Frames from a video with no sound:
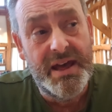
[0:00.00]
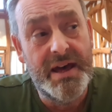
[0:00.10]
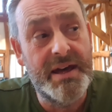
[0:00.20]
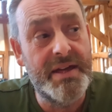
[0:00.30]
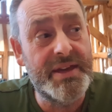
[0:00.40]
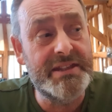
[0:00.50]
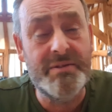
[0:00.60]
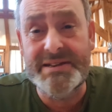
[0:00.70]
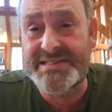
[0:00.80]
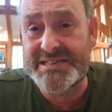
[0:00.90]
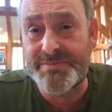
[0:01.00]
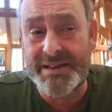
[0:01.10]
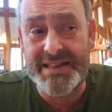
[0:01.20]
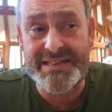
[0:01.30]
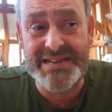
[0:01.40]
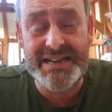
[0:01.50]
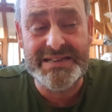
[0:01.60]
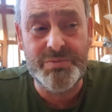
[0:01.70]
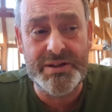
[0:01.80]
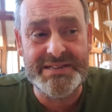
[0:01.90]
They do exist, mate.
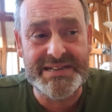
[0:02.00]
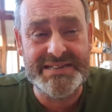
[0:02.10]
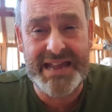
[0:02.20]
What tends